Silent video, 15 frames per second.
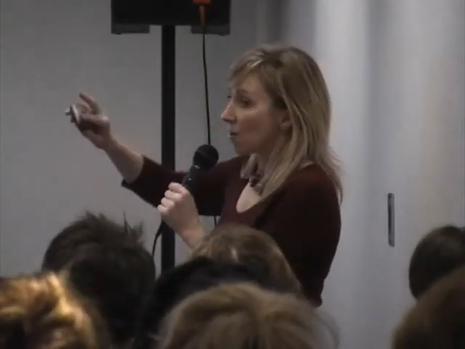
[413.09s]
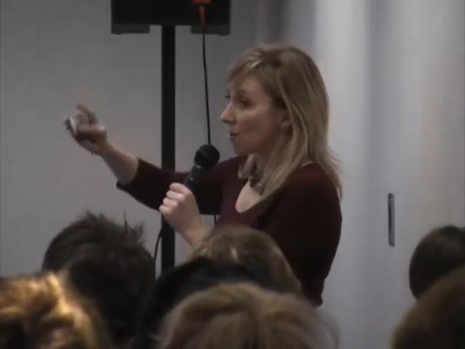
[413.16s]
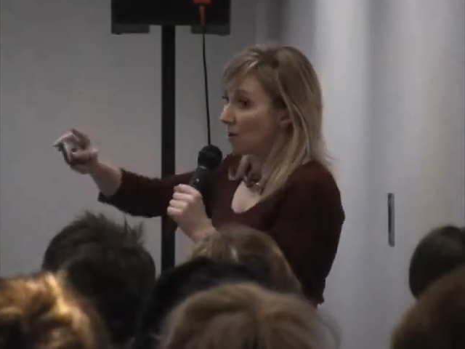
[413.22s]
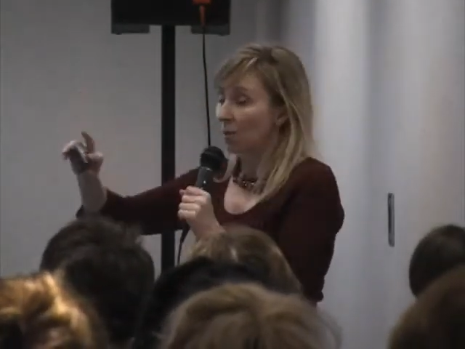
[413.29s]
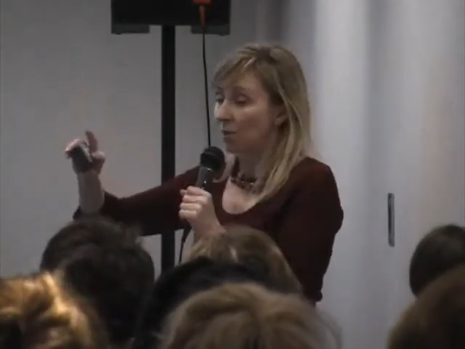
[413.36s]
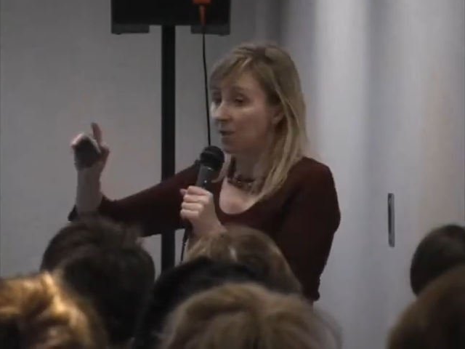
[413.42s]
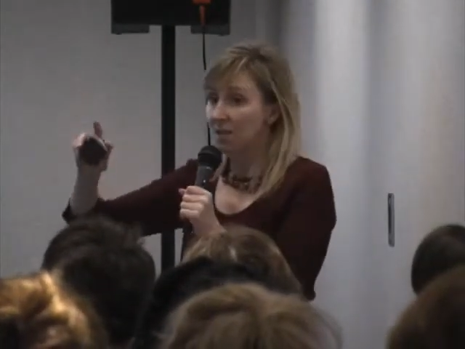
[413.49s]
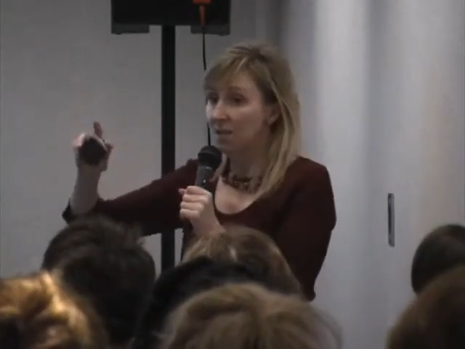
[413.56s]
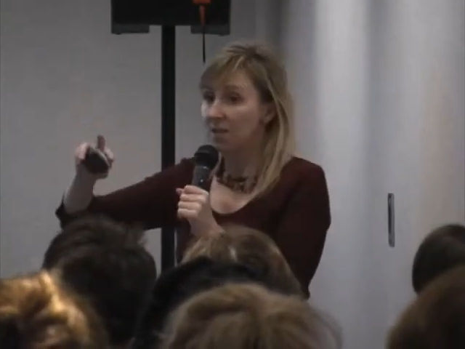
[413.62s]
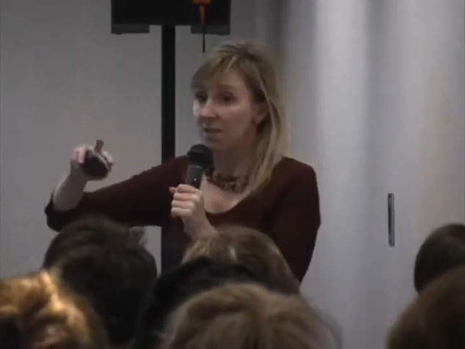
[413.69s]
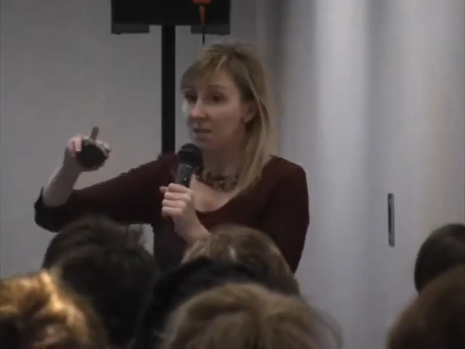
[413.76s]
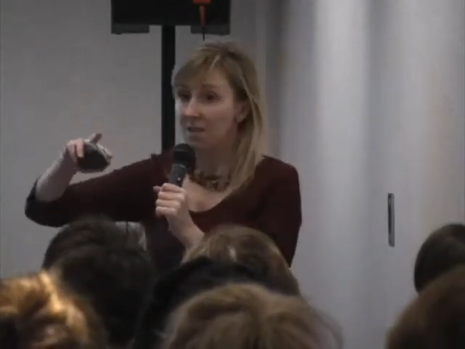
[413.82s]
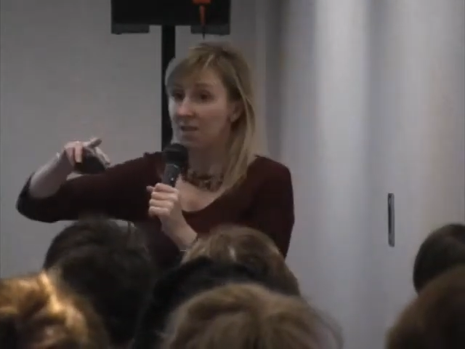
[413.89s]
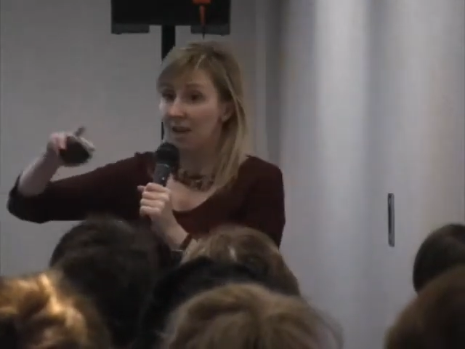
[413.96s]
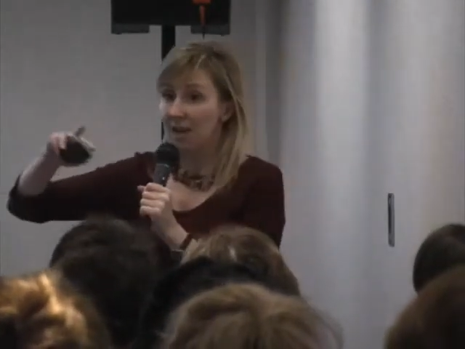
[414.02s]
error now, this
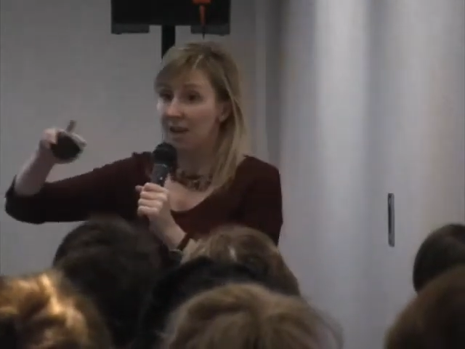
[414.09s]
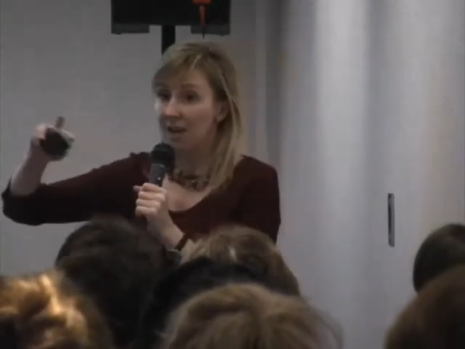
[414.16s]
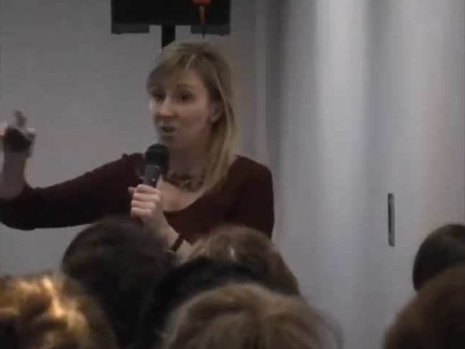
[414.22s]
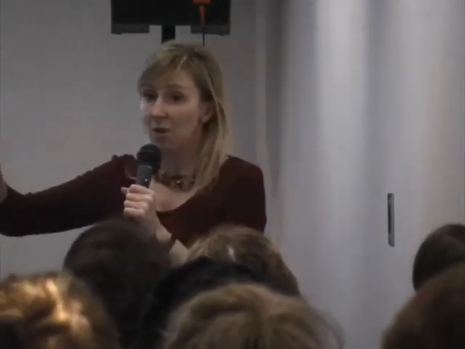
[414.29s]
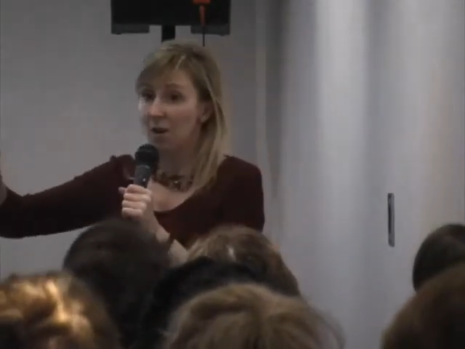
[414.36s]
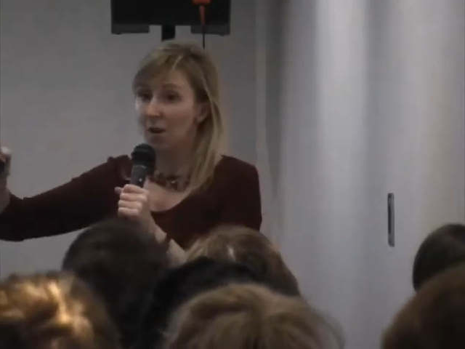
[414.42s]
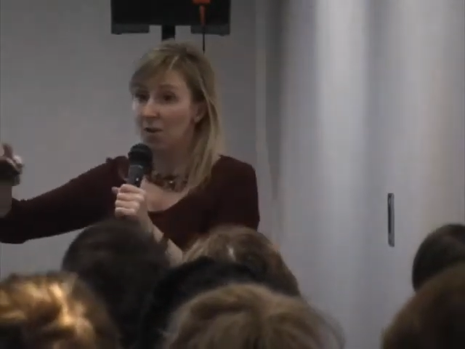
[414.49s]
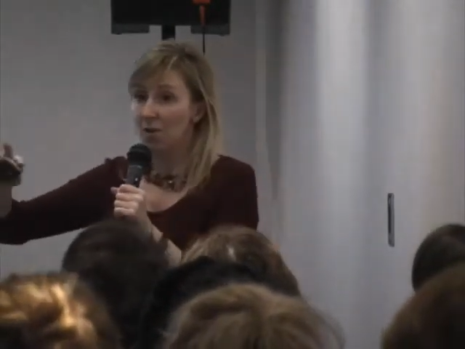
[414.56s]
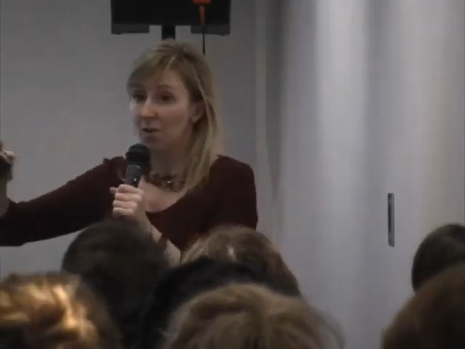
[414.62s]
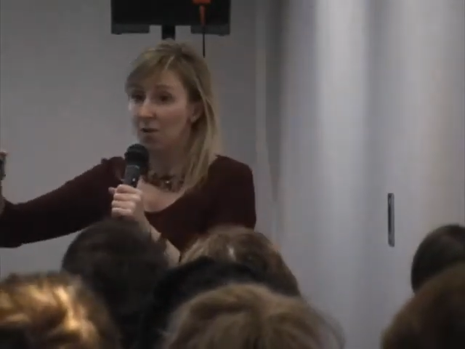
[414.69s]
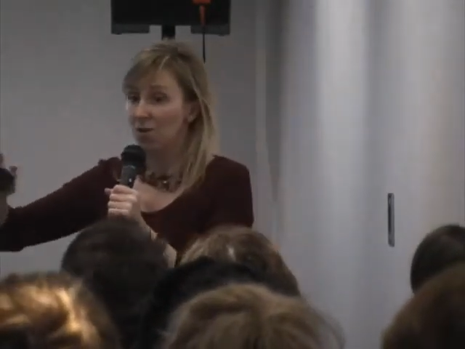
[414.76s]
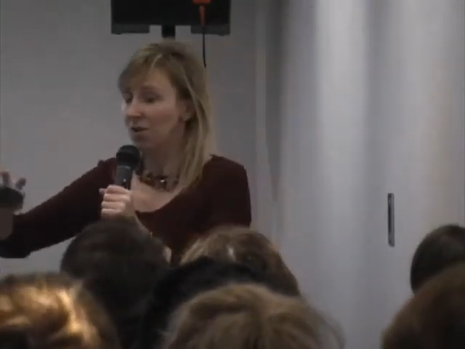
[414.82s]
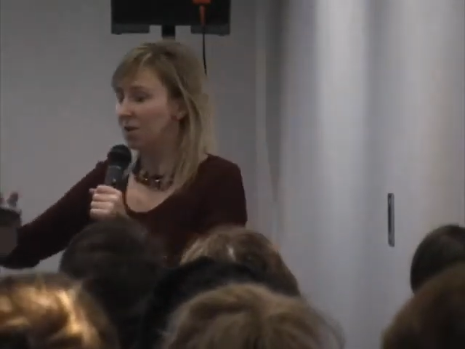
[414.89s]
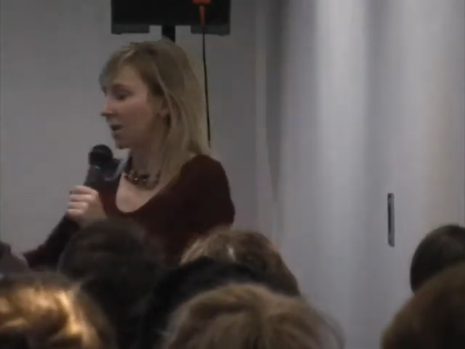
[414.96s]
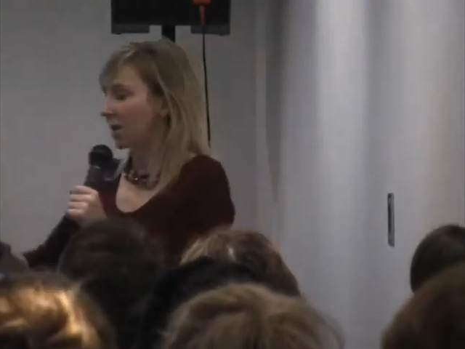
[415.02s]
is the actual
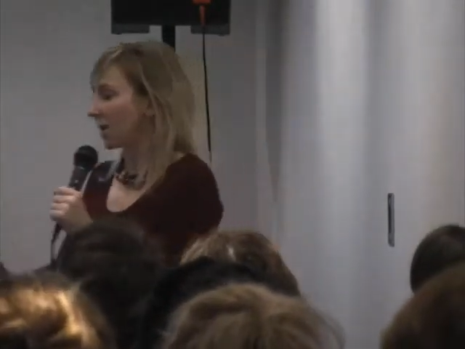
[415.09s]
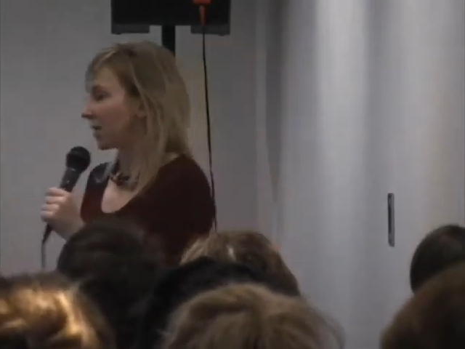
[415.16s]
error.